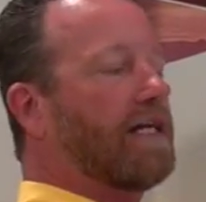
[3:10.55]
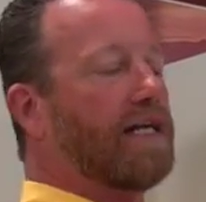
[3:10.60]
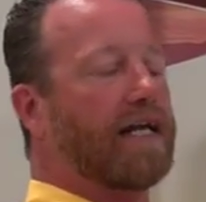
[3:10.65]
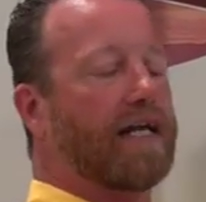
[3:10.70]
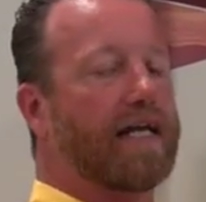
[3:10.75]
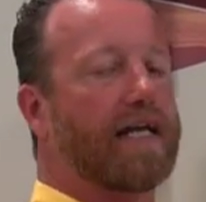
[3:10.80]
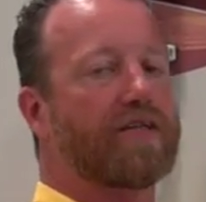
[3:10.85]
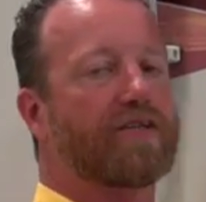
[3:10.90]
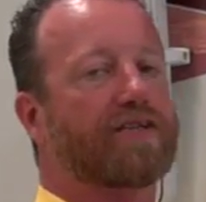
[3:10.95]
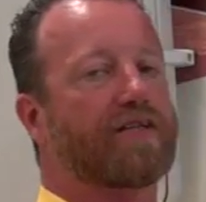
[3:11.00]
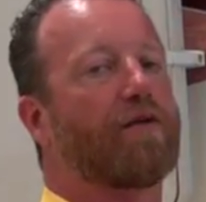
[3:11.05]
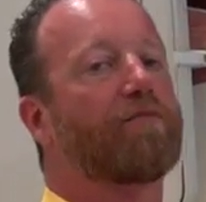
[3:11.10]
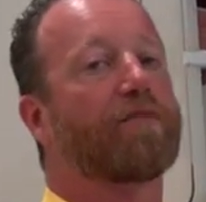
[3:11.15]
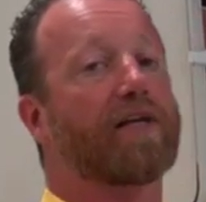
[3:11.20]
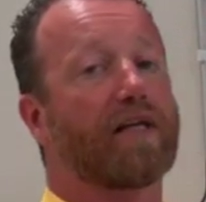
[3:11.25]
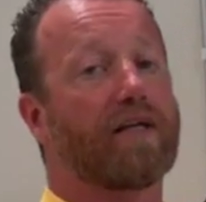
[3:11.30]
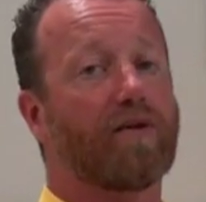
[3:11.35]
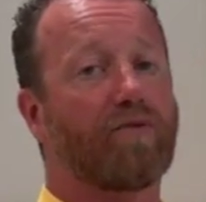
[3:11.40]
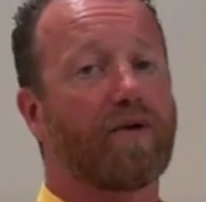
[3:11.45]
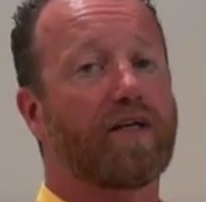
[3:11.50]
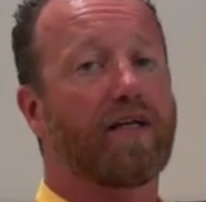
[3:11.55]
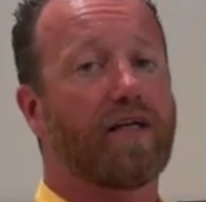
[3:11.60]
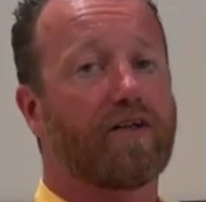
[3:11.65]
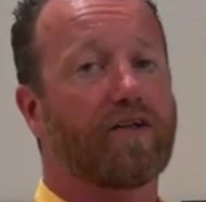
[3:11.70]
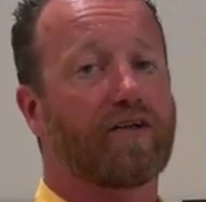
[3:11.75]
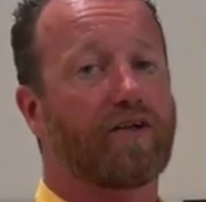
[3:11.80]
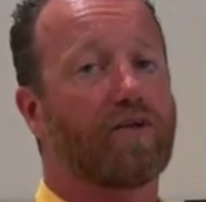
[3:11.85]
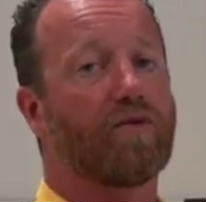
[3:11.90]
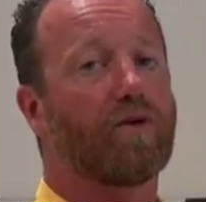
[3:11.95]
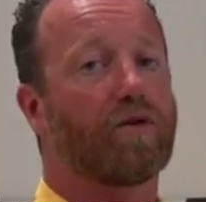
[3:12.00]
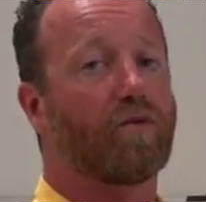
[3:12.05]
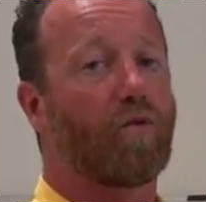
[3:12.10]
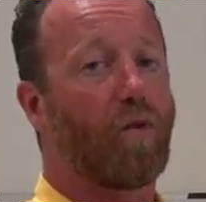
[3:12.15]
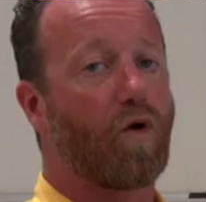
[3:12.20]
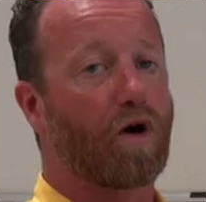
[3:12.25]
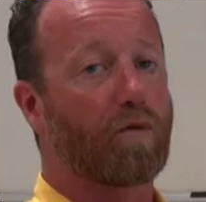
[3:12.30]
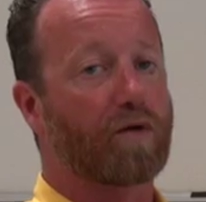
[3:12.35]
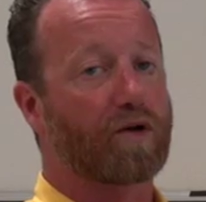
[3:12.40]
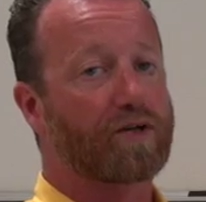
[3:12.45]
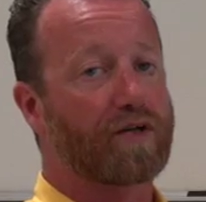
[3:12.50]
And again, something that we need to do in
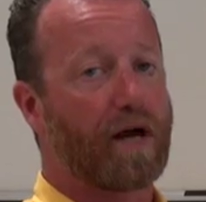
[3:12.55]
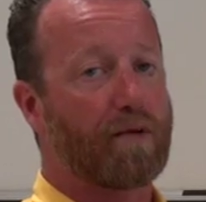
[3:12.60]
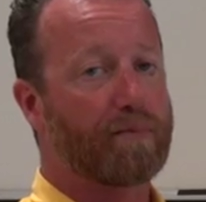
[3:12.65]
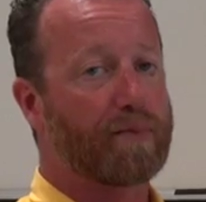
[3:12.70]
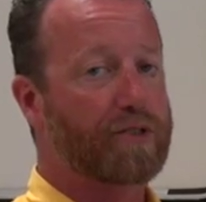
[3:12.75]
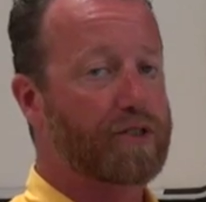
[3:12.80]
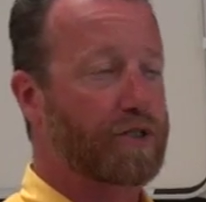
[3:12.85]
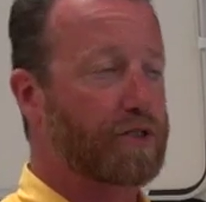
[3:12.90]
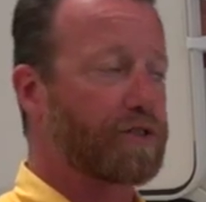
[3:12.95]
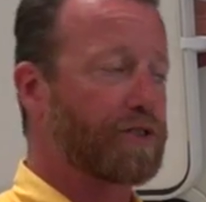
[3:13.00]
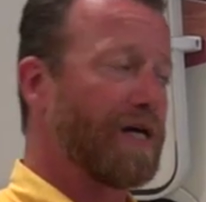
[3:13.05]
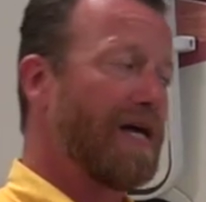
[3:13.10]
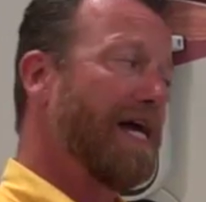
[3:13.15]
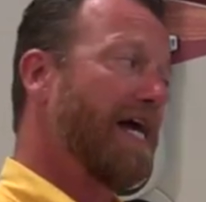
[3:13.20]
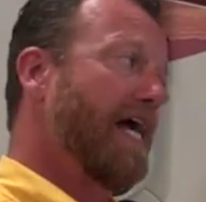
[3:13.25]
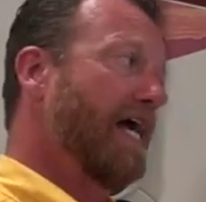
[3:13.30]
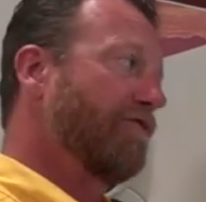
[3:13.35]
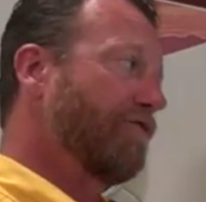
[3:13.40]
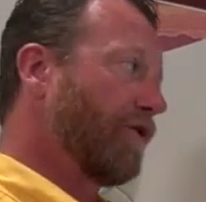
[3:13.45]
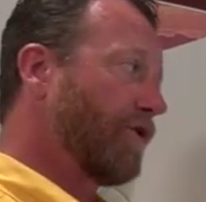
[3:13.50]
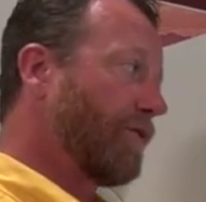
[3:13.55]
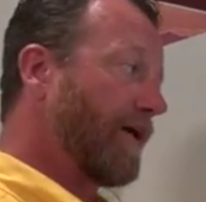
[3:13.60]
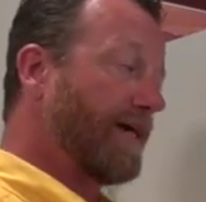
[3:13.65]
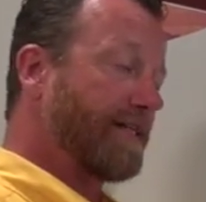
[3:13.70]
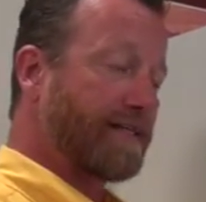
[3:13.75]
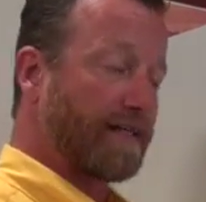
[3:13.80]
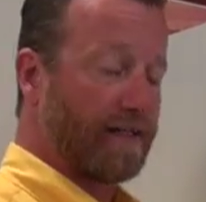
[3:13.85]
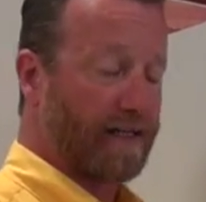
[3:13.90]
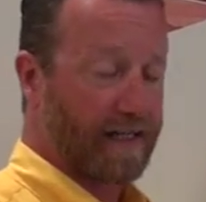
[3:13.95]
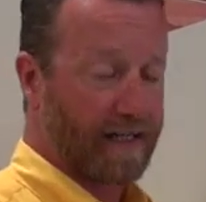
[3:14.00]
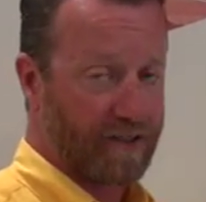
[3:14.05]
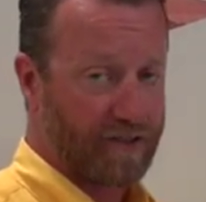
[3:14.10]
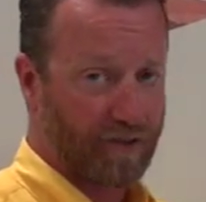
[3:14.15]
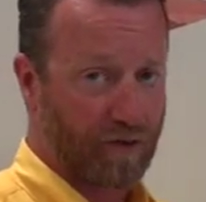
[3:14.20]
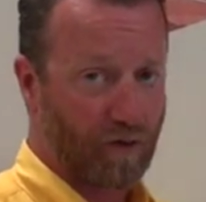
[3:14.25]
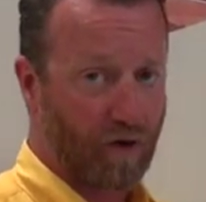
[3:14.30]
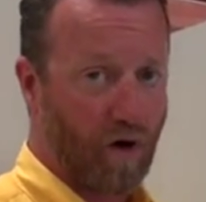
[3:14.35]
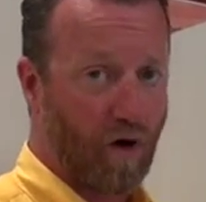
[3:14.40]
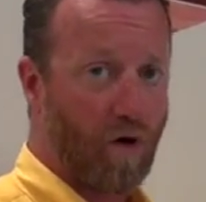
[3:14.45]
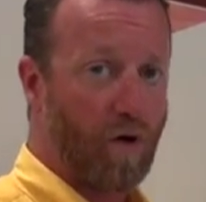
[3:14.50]
warmer temperatures. If we wait till it gets
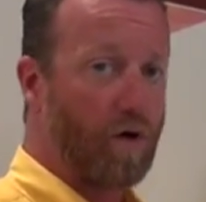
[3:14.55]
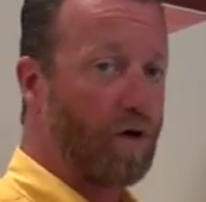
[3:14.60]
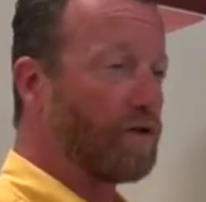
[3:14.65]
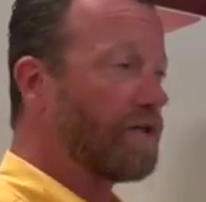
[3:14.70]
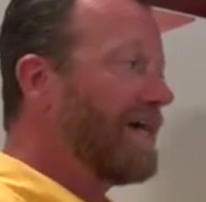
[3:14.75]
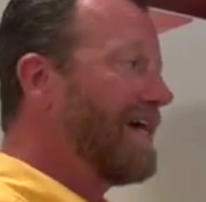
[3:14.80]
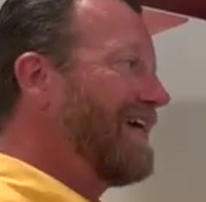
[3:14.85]
too cold,